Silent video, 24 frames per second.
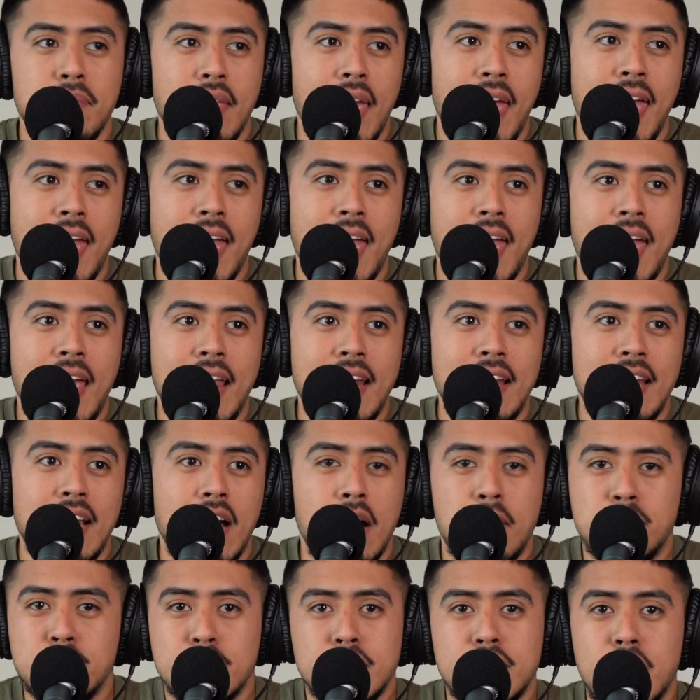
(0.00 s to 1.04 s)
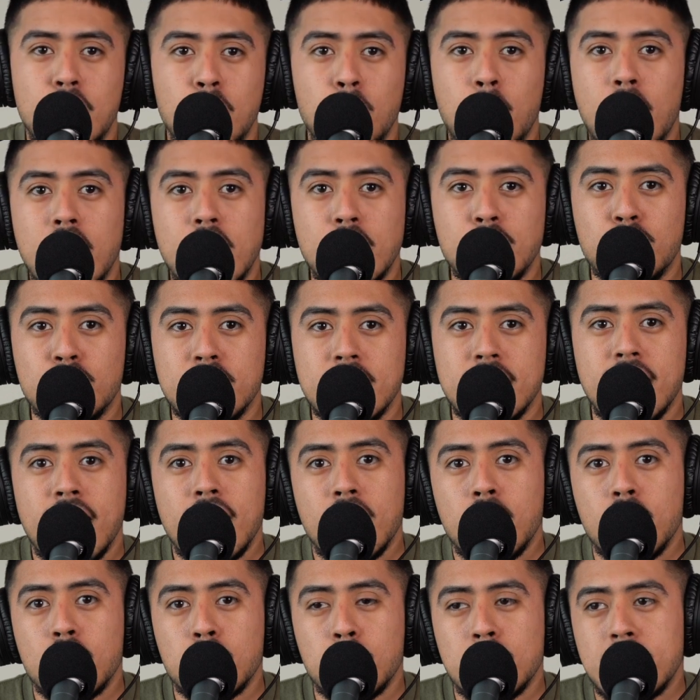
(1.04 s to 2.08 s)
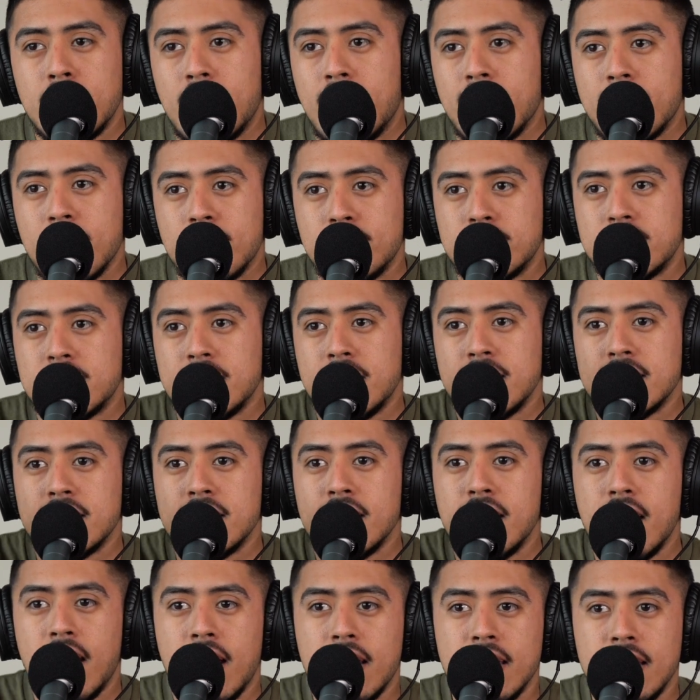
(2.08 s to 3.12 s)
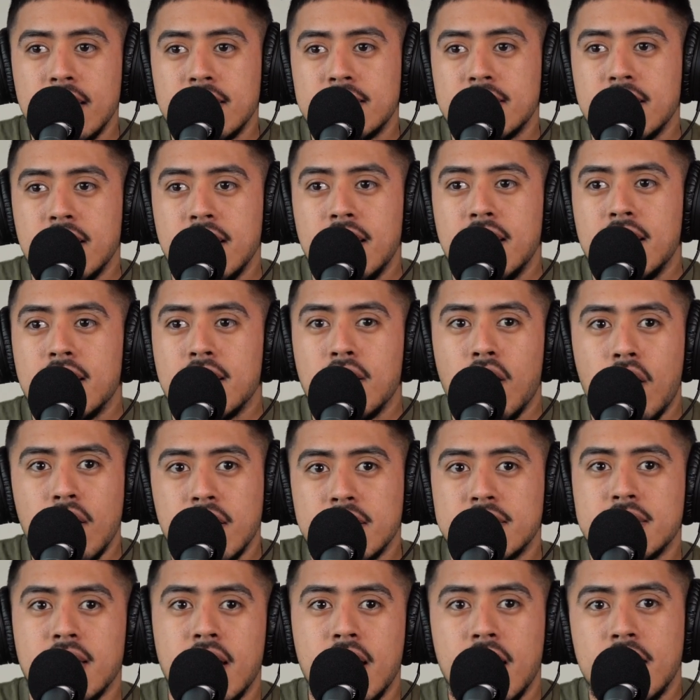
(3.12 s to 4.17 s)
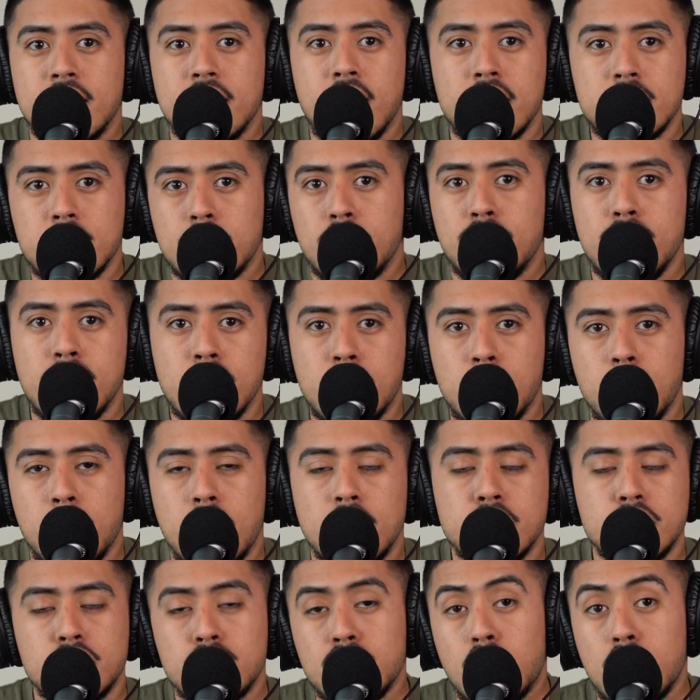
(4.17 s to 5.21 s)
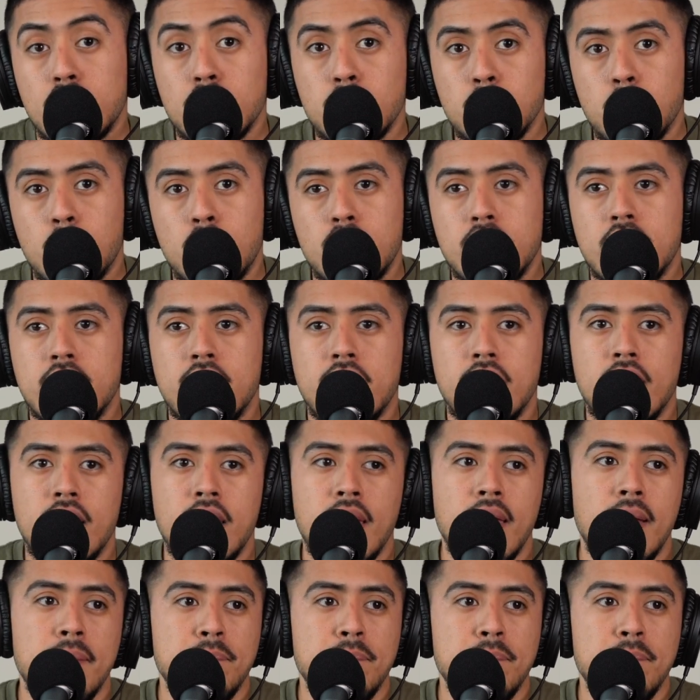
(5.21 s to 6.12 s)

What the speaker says: And I'm just there waiting for the gate code when I could have just easily got it, gone inside, got to the vehicle, and started working.